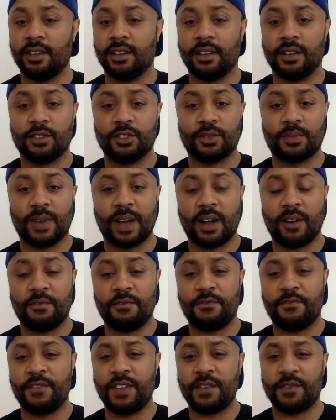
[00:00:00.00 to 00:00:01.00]
It was
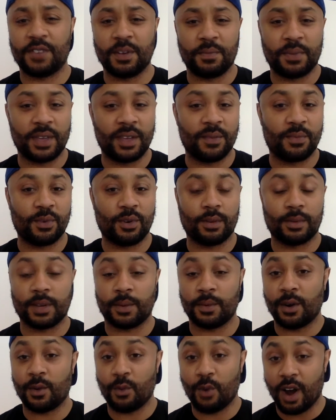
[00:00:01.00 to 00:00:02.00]
about 50 people. I'm
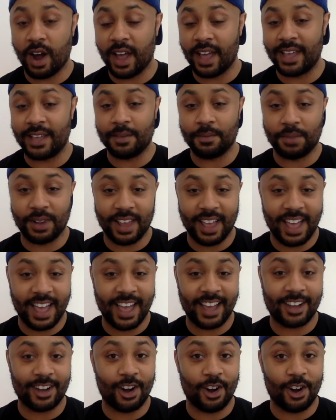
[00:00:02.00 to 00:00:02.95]
talking about white, black,